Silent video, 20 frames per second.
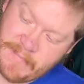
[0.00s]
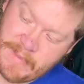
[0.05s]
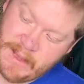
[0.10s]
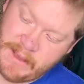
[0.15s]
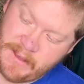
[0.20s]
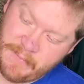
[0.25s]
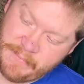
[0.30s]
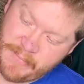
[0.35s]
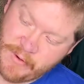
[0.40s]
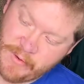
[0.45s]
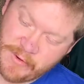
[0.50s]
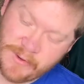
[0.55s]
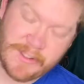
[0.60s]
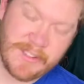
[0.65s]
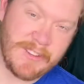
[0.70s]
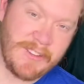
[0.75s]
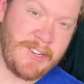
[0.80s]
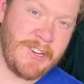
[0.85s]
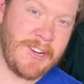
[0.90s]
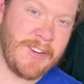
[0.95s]
a poor
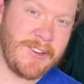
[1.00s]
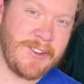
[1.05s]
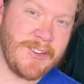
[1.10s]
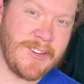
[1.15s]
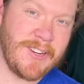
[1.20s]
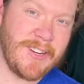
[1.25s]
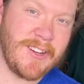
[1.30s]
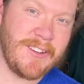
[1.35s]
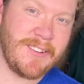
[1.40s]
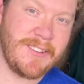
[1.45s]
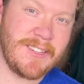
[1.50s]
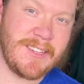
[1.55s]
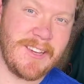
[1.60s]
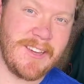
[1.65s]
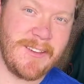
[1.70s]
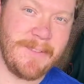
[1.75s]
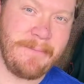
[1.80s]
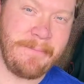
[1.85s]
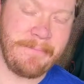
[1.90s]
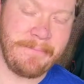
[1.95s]
suggestion, I'll
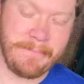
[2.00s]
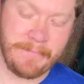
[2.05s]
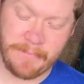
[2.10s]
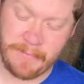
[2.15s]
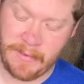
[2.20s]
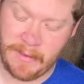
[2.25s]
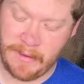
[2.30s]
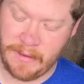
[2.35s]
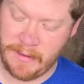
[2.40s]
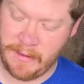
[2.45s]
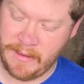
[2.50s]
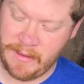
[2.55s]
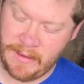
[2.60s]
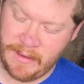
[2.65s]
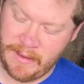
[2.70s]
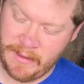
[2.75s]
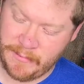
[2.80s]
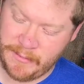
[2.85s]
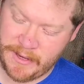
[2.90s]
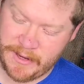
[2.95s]
say.
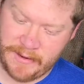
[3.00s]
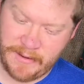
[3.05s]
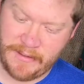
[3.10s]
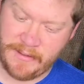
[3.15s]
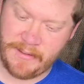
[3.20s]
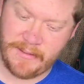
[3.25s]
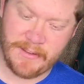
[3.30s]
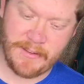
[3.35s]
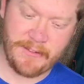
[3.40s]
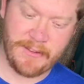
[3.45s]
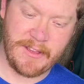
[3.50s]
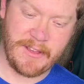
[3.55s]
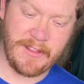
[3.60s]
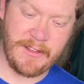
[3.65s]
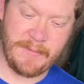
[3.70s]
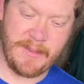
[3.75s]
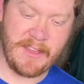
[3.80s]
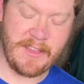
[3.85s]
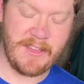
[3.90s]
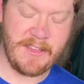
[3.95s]
But so he
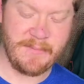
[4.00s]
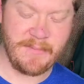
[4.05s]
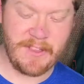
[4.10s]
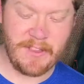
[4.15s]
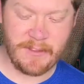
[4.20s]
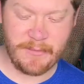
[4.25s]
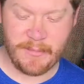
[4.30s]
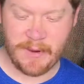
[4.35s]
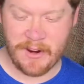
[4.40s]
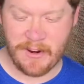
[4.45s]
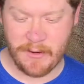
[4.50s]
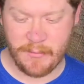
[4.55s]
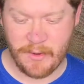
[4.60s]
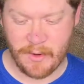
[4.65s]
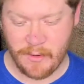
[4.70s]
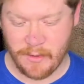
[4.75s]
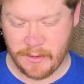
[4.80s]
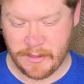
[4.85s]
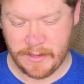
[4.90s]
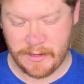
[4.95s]
let me keep this pair of
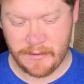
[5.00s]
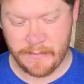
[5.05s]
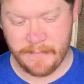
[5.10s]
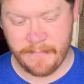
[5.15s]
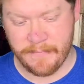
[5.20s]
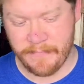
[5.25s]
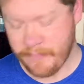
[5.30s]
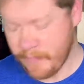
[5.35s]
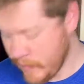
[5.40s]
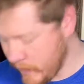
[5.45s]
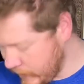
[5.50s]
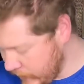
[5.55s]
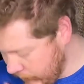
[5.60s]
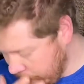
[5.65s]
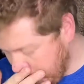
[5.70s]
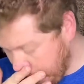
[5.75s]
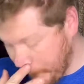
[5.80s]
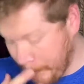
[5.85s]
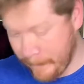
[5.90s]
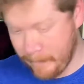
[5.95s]
boots
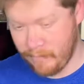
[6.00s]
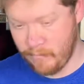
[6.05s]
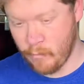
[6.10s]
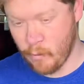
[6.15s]
and